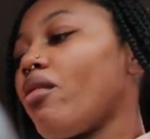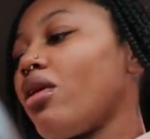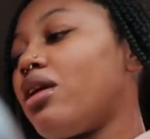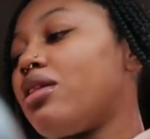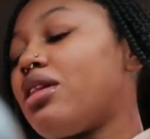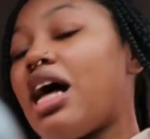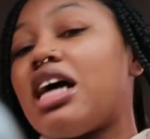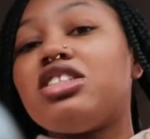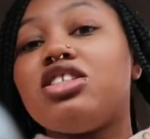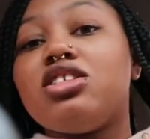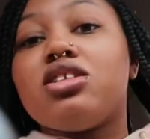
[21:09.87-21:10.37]

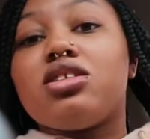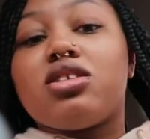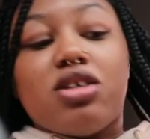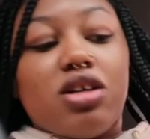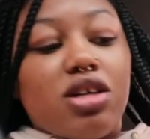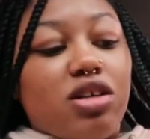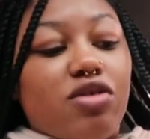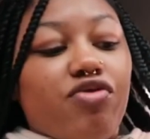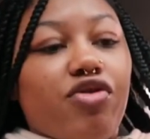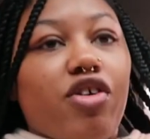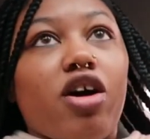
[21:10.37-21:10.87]
that shit's
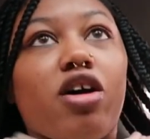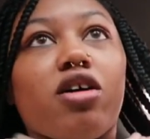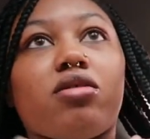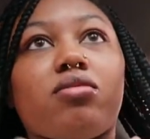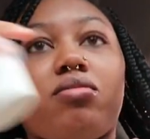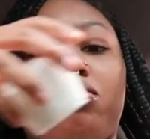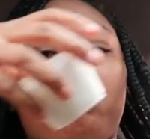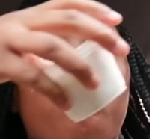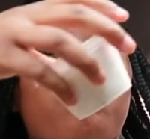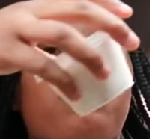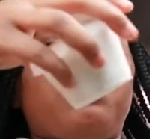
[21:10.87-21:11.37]
good as fuck.
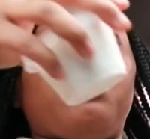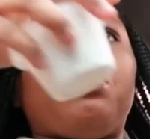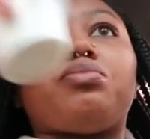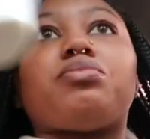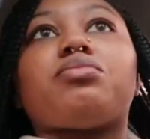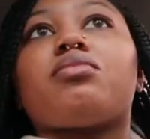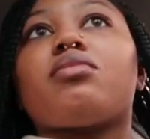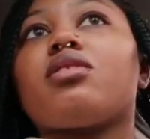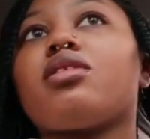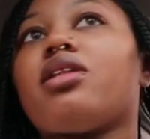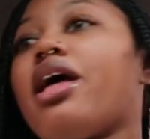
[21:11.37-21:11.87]

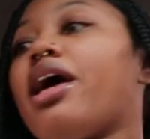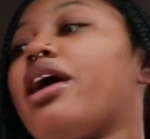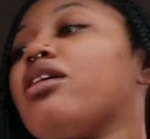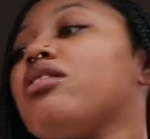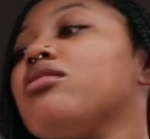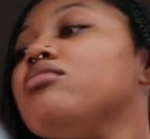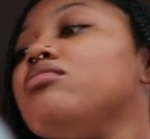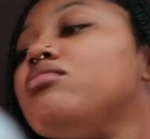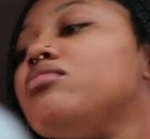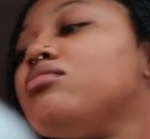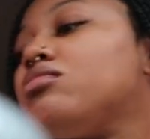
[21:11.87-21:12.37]
Like,
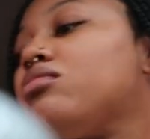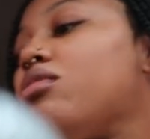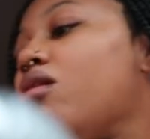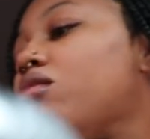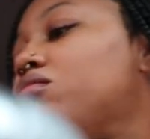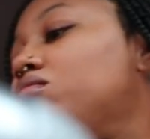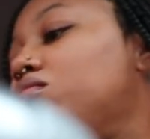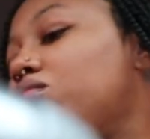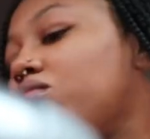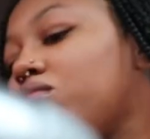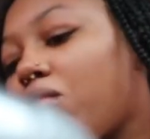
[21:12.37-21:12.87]

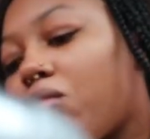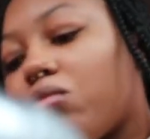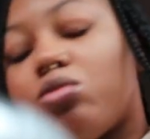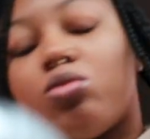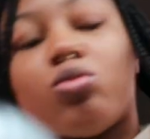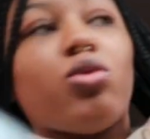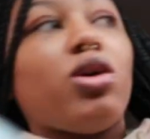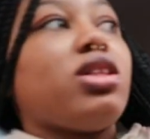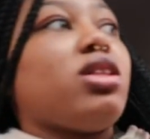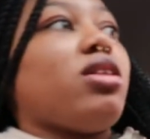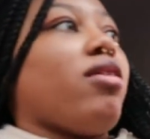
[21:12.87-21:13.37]

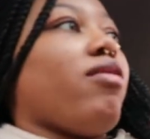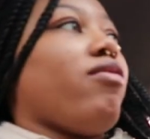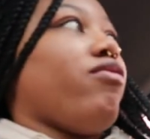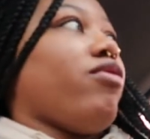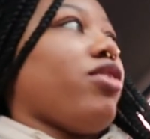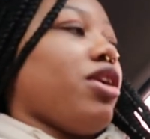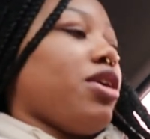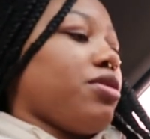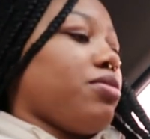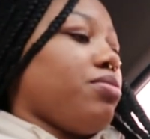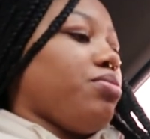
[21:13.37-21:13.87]
what the
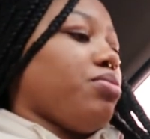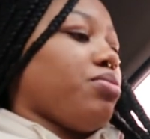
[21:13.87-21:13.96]
fuck?